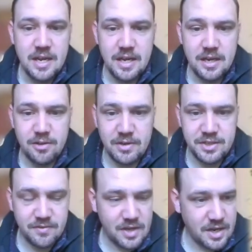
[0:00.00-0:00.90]
the
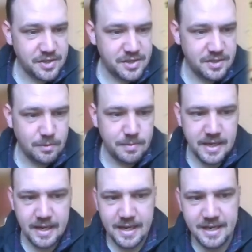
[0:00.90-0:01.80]
rest of the guns still
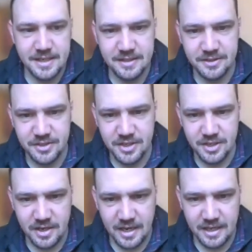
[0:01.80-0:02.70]
being engaged in the
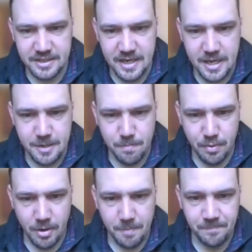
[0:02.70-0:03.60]
siege at
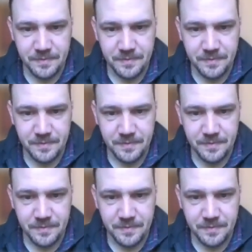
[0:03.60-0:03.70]
Edinburgh.